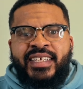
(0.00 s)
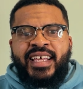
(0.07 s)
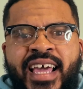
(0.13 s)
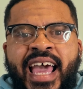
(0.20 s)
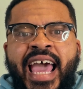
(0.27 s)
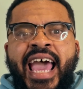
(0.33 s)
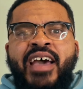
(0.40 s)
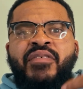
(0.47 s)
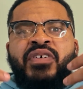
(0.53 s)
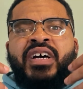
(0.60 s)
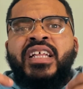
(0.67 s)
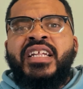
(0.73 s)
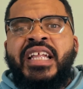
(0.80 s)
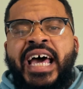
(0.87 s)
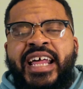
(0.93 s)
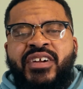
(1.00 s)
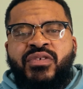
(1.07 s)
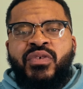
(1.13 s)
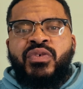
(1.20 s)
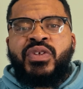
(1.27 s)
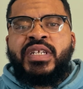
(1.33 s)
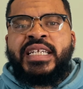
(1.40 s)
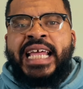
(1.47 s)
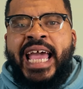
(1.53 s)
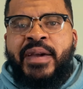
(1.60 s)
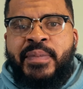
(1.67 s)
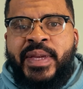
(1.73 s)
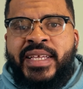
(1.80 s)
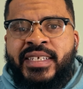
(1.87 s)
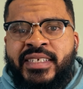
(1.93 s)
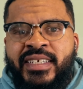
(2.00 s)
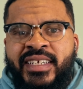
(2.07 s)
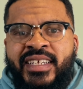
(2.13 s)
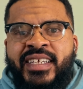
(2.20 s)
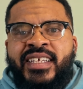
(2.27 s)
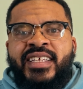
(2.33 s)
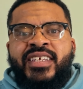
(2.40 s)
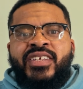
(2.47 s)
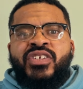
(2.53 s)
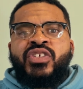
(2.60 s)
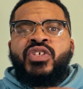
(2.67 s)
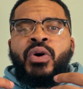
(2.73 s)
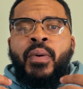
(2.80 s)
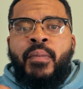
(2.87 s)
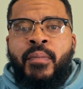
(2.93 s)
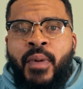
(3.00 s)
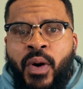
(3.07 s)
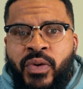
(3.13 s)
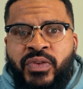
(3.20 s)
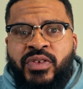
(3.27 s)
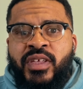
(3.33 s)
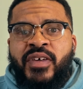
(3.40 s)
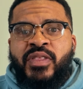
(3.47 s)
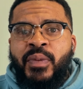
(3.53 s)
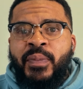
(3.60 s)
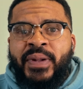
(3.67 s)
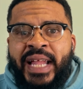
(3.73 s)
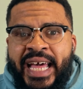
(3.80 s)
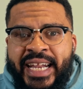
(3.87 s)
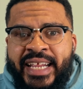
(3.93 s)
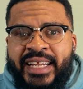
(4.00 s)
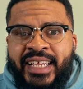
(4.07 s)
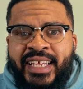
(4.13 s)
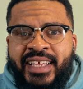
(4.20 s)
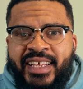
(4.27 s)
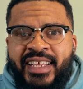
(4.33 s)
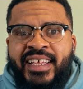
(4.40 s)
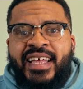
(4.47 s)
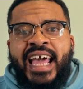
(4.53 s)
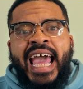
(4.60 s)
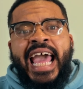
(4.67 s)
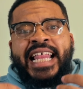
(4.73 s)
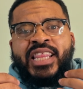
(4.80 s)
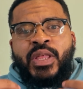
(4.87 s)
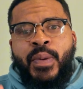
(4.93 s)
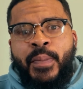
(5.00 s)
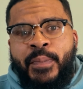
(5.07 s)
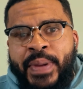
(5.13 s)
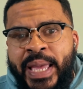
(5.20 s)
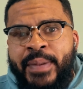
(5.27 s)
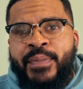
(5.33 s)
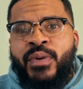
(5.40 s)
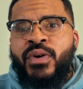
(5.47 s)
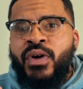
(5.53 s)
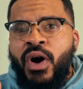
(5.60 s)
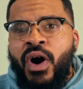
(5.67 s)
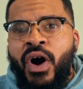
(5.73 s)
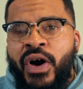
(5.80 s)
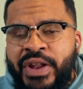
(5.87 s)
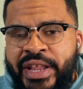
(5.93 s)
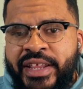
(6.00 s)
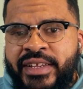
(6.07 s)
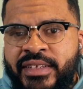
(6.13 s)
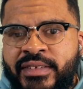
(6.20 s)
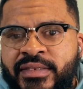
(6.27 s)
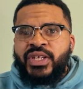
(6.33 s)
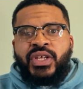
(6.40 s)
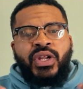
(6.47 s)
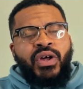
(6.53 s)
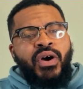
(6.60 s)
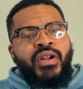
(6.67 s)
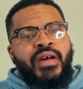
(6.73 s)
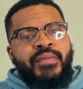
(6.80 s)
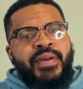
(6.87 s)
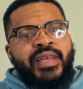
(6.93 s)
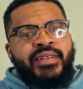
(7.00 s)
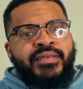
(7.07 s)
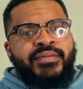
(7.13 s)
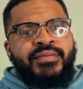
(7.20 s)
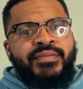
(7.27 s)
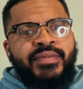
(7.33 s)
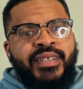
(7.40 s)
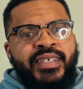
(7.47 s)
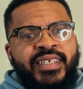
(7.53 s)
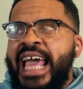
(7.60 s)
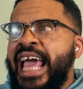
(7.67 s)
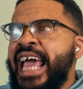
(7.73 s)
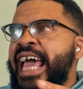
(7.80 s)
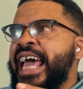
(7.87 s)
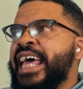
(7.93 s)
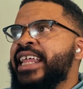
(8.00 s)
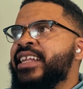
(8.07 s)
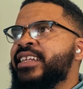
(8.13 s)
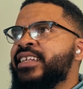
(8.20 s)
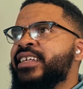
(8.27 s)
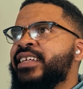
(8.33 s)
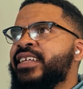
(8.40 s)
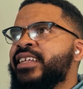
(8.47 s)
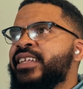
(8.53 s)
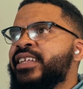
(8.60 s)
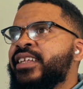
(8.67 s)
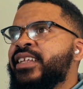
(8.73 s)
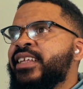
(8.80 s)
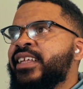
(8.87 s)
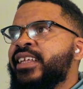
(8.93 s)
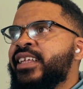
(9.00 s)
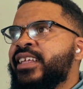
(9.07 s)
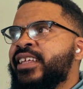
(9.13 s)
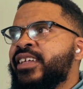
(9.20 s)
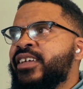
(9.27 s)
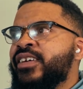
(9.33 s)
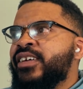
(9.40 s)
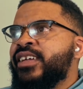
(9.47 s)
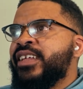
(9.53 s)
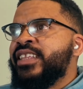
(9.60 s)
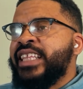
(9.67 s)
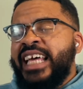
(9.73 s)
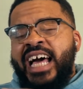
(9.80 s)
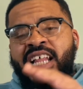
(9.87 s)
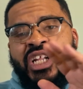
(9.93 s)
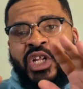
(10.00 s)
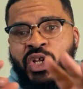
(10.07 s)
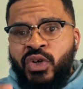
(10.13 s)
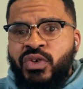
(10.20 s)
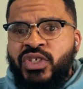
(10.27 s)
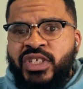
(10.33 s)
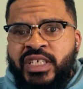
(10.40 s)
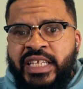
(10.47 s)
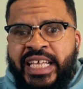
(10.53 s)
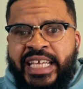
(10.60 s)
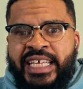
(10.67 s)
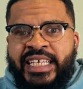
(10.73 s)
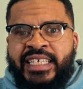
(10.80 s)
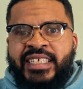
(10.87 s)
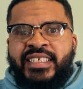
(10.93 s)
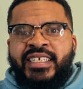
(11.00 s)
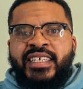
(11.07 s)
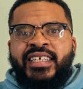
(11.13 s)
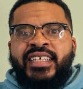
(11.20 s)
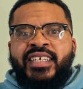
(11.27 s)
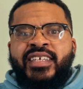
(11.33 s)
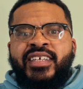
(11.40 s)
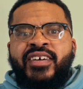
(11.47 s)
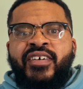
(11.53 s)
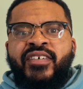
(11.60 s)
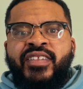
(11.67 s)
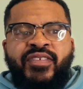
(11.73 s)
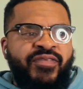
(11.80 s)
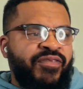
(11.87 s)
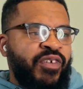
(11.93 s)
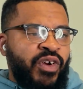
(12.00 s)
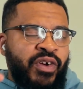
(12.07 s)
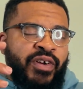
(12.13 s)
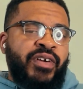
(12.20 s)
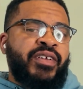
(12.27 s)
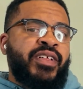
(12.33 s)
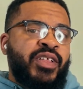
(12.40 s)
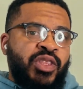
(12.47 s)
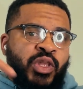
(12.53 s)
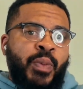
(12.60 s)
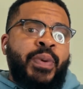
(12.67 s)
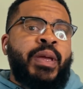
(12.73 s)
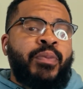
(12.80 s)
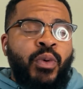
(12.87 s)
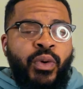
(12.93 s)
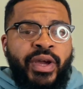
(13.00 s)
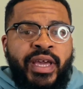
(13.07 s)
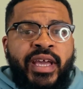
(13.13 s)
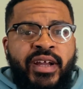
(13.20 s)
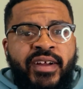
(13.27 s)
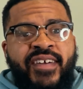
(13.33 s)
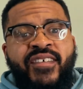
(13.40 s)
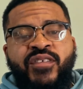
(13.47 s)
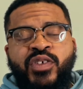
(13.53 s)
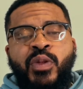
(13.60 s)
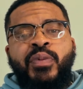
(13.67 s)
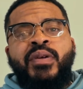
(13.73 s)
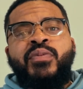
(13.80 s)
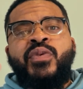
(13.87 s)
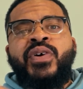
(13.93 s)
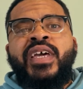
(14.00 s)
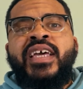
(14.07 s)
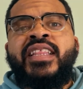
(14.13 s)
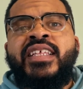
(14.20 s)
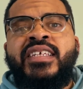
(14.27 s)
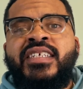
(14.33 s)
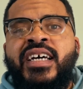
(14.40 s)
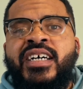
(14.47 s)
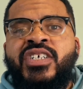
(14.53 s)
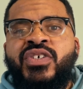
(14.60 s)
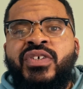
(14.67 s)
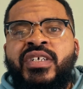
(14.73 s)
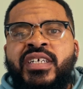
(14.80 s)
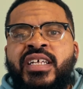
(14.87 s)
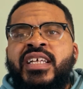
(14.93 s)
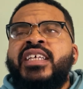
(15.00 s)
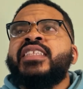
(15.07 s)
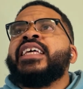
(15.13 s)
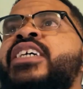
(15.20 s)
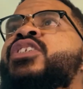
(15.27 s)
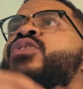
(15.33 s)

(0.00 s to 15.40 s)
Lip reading: have collateral damage to most of the planet and the people on it. You know what I mean? And the illusion is for the people here, for the people in this country, that you